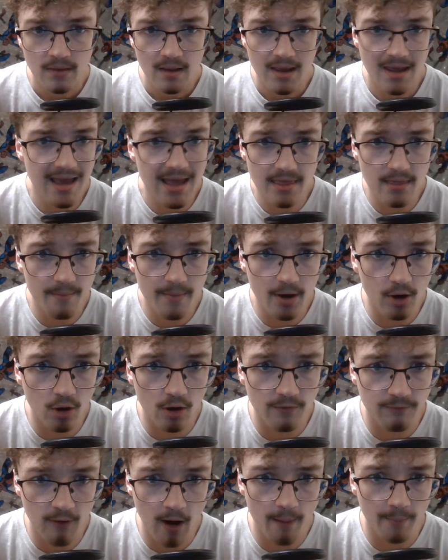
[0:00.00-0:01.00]
in the middle
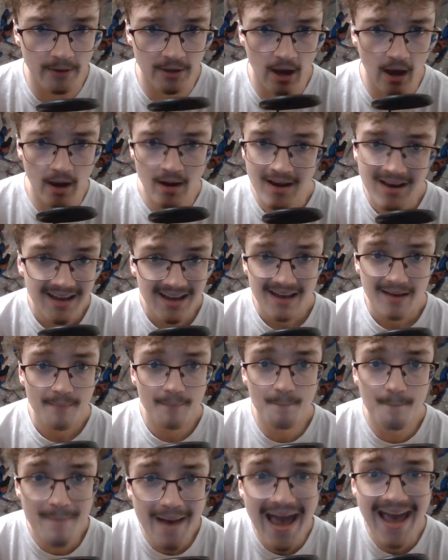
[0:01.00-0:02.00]
of Ramadan.
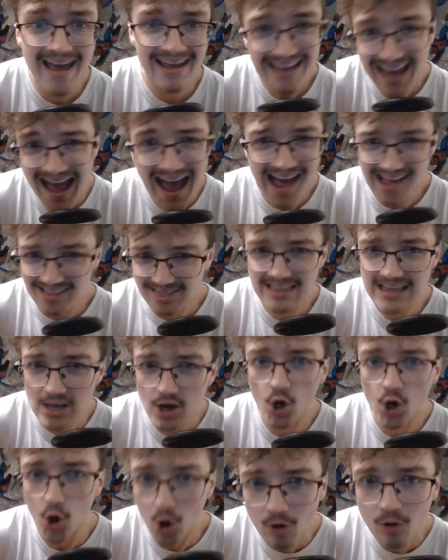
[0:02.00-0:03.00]
May, at the
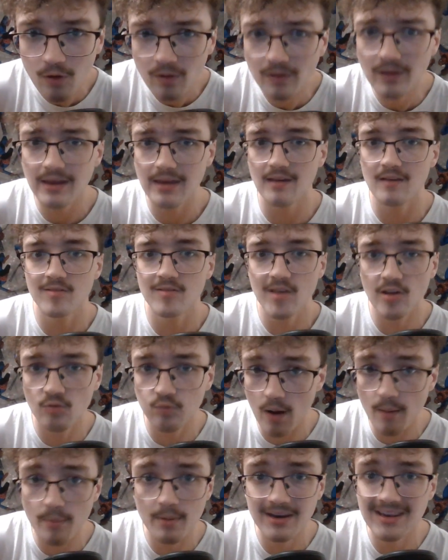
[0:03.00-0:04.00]
earliest, is where we'd